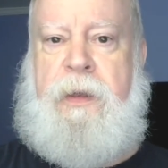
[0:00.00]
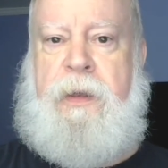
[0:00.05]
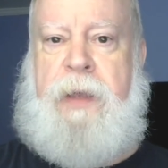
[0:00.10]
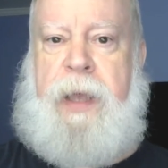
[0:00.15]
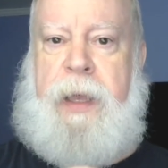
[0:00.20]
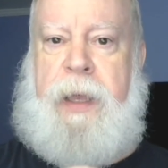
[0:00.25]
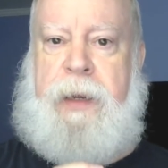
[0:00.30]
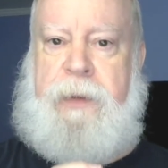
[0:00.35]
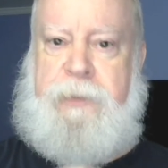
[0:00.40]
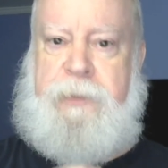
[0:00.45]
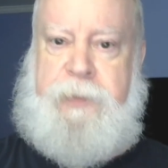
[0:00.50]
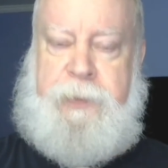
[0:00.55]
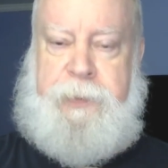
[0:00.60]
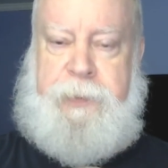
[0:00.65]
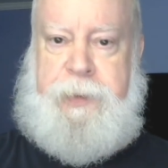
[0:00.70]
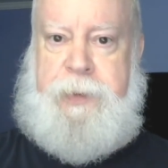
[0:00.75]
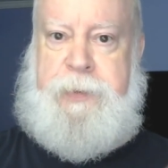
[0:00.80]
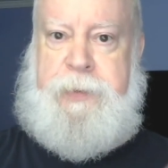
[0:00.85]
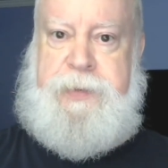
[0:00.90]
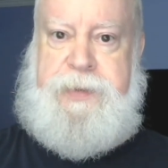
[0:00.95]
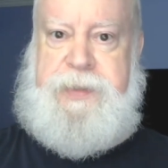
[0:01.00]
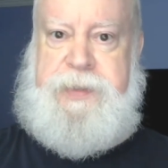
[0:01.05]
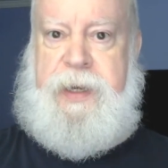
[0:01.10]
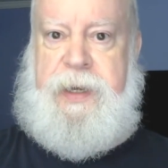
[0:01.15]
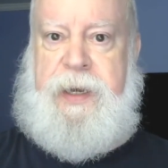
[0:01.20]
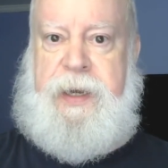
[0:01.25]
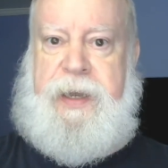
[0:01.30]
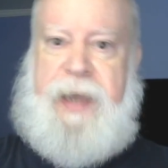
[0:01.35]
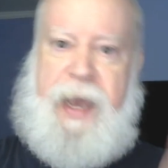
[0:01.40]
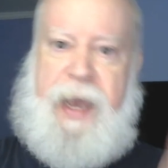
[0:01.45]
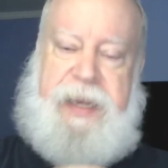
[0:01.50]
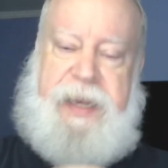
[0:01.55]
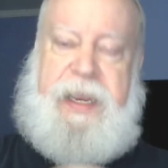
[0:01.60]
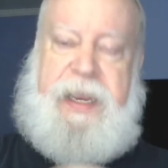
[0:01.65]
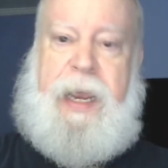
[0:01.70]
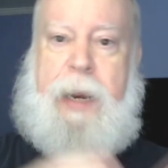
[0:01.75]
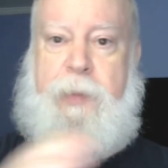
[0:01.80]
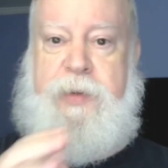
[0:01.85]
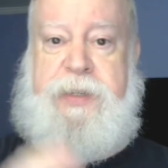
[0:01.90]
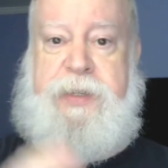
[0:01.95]
And if you use guide
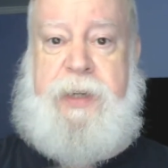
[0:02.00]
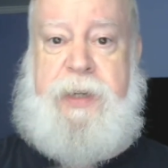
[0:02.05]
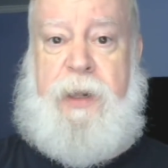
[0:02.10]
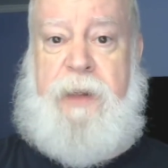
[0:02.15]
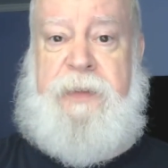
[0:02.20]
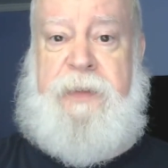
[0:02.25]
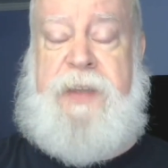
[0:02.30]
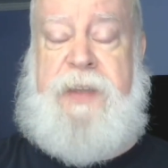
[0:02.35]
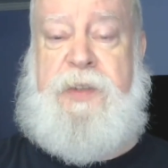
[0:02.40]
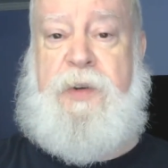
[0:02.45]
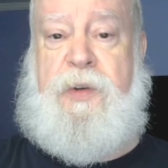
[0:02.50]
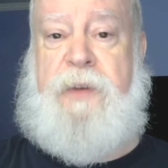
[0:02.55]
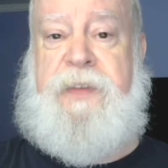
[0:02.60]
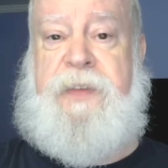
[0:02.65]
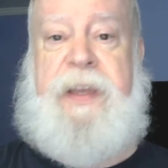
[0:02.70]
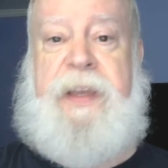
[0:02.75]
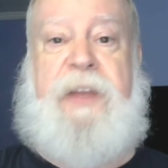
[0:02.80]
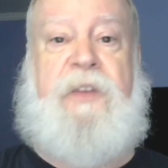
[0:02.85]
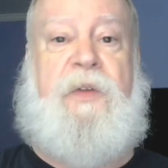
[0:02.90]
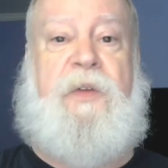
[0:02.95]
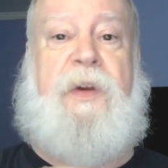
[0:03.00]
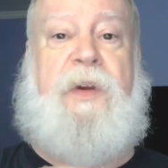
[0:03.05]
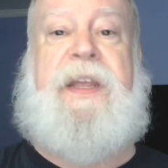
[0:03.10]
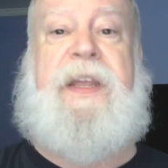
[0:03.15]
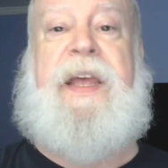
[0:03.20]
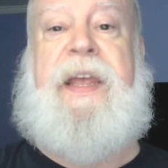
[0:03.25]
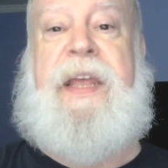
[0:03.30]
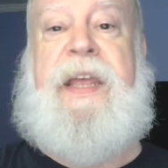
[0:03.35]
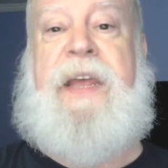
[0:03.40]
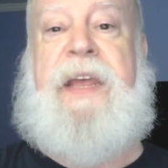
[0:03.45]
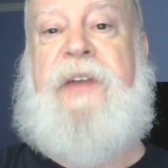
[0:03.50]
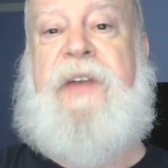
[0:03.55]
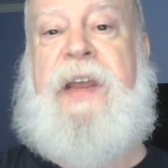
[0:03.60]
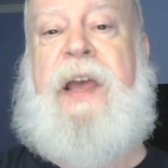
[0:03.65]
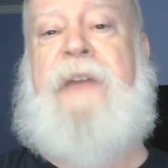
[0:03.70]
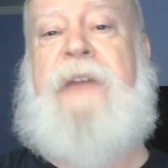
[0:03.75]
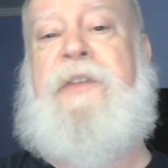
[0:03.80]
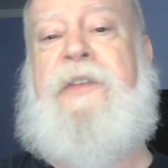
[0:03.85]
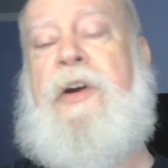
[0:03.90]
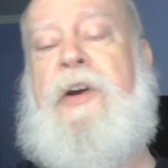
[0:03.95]
cameras and all of that sort of thing, it's going to get even
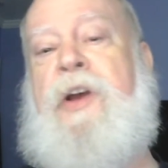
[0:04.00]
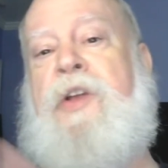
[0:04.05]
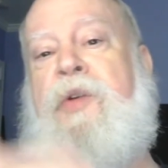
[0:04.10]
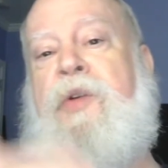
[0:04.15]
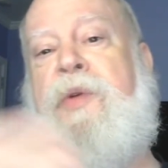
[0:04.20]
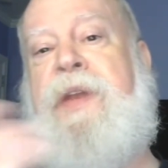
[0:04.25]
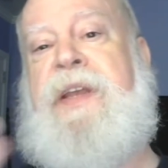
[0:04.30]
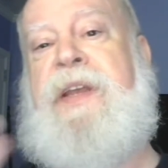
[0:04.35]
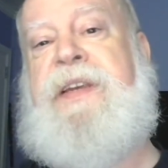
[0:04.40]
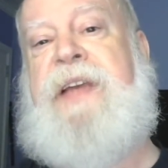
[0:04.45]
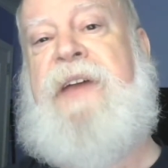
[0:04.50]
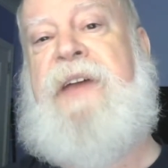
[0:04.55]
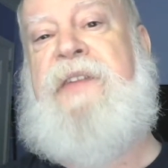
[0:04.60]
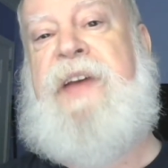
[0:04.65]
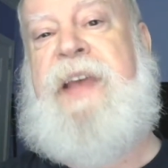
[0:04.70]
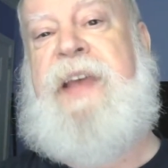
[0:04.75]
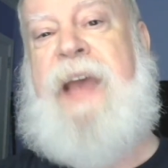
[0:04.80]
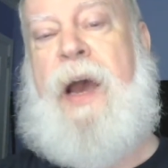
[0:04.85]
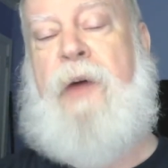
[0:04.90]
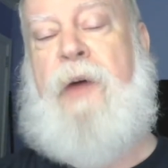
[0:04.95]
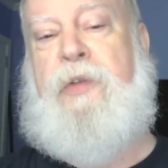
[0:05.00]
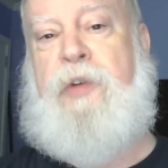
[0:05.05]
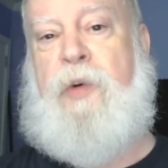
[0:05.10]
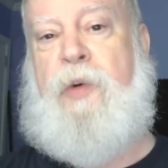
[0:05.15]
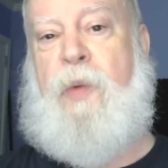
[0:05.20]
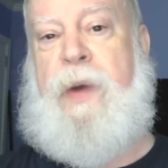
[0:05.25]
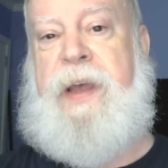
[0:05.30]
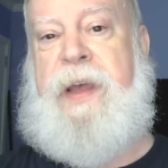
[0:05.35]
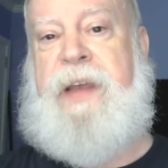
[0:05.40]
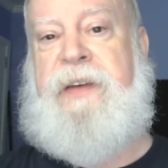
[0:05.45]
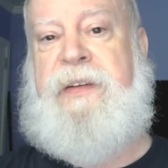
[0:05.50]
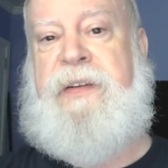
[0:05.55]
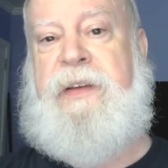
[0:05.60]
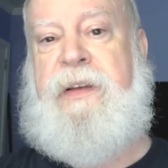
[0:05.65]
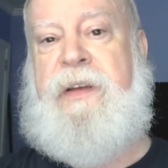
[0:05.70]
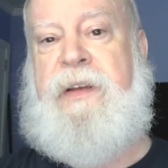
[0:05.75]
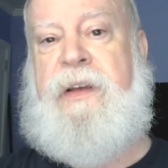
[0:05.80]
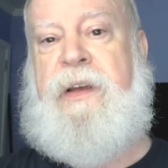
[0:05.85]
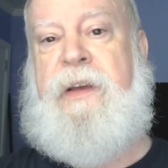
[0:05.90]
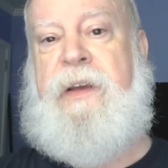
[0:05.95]
heavier, and you need to have a counterweight
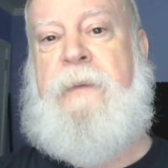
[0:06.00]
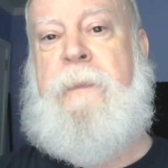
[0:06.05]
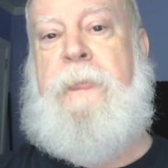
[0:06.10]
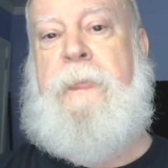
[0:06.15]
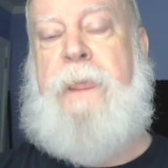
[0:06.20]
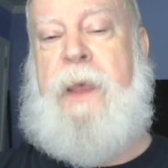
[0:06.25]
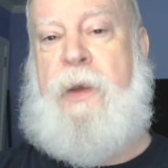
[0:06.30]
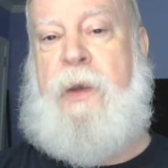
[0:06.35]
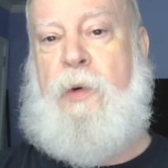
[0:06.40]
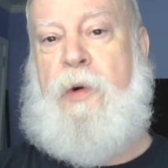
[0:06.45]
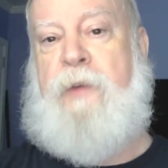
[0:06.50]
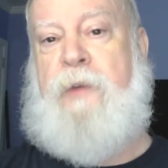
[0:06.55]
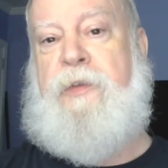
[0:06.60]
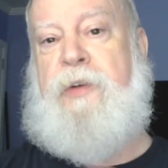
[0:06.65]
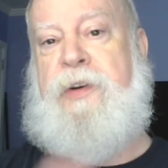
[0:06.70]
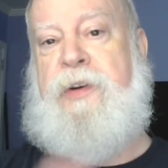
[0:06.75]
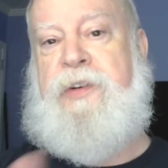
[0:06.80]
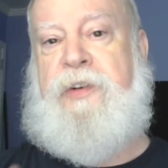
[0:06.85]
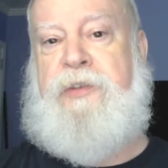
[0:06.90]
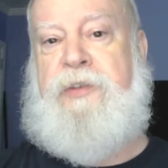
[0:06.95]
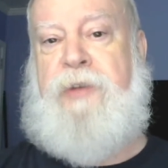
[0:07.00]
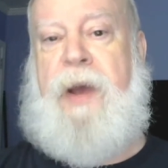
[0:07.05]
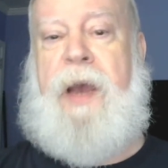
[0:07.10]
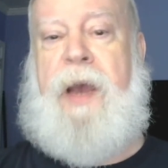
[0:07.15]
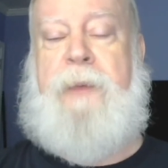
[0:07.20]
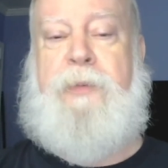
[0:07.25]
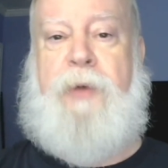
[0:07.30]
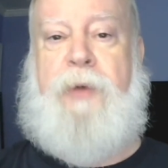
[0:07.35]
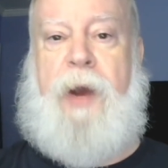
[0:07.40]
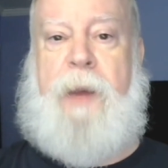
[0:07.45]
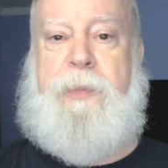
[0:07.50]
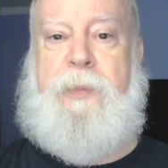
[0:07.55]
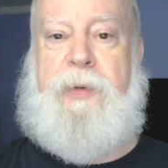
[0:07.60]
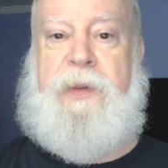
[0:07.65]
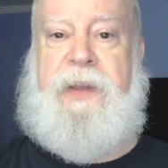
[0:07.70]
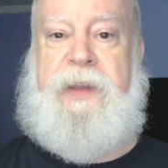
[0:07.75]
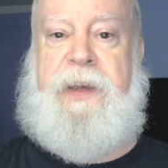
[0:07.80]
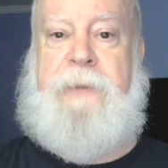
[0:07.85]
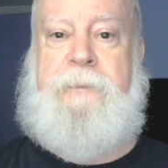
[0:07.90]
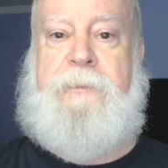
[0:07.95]
in order for it to track
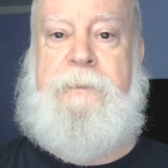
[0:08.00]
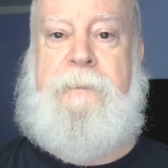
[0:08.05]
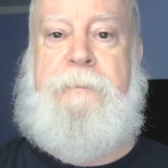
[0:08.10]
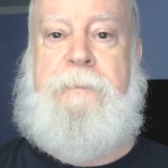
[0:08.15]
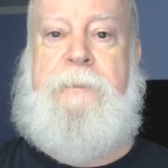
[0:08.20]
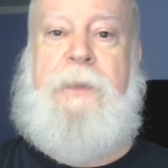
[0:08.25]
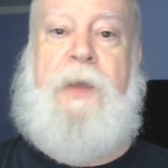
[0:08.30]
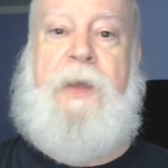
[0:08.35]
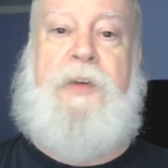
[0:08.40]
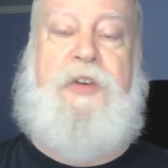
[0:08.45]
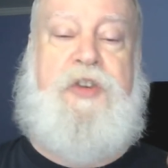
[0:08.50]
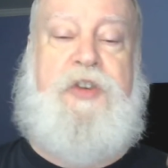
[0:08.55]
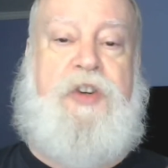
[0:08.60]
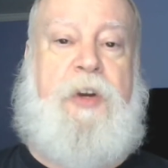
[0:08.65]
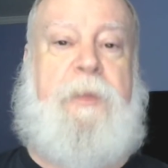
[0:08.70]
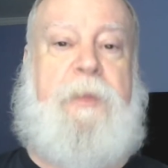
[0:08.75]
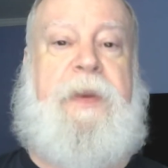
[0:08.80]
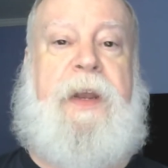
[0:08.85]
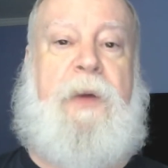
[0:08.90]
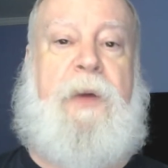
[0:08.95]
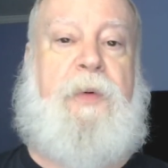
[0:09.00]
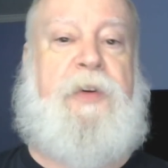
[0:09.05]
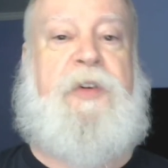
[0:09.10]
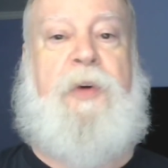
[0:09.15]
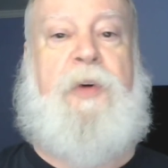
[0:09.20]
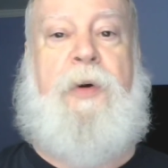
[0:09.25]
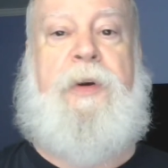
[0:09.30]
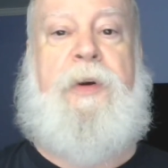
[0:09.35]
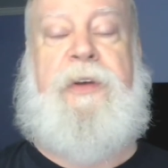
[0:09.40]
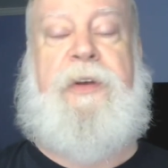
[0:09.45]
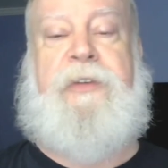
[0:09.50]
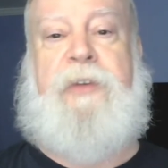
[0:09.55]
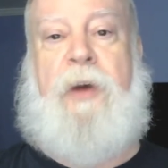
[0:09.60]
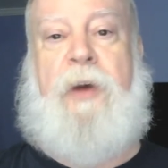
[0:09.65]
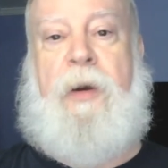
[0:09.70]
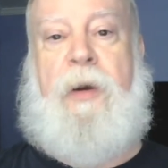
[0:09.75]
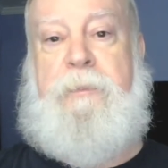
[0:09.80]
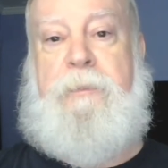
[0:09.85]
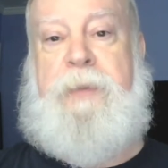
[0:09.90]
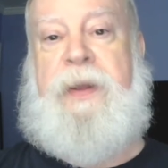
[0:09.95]
properly. German equatorials
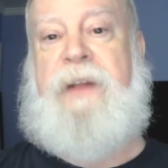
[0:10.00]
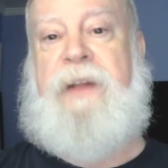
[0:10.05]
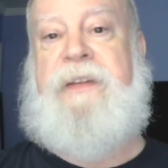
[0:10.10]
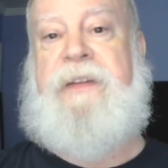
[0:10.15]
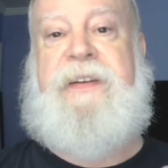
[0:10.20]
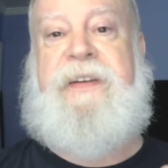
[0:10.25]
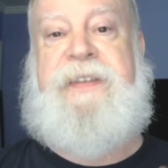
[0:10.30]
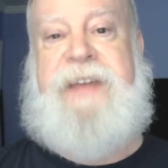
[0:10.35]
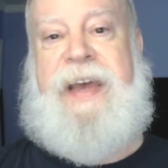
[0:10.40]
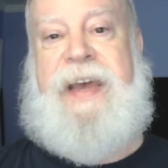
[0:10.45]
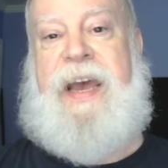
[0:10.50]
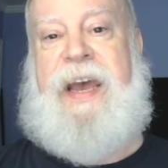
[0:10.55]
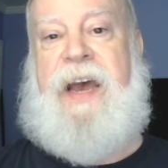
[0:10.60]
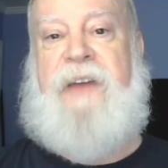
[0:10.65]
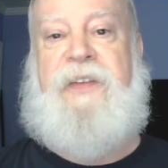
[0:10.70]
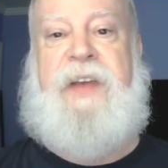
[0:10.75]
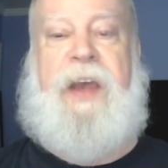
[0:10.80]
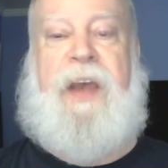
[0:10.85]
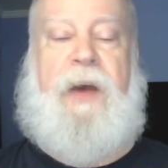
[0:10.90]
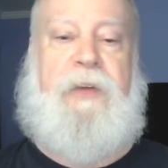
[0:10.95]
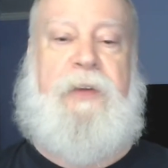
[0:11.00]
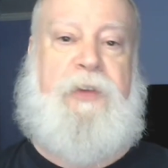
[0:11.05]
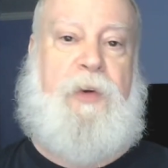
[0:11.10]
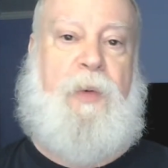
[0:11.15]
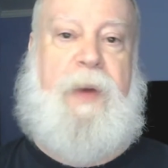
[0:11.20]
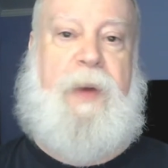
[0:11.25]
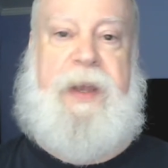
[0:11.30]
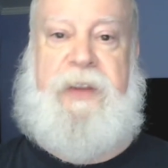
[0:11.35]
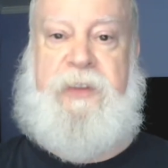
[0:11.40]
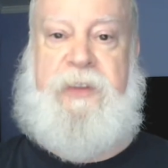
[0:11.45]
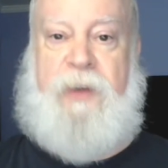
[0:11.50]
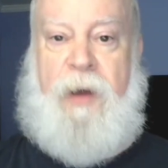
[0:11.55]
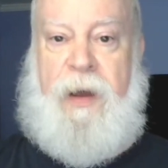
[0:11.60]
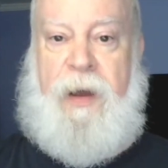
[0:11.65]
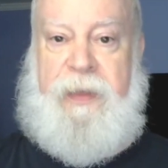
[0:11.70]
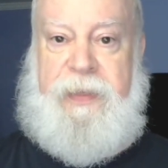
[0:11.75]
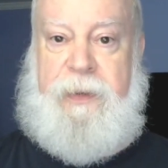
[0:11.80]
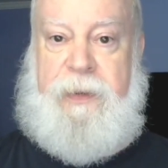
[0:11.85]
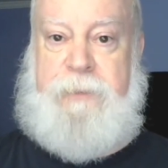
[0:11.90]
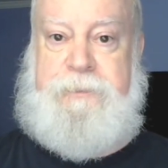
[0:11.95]
are built to have counterweights
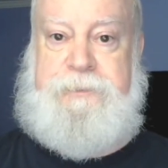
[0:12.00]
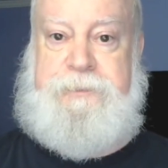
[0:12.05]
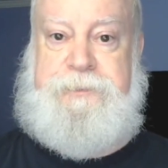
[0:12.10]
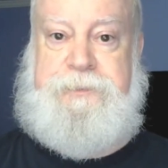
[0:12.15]
on them.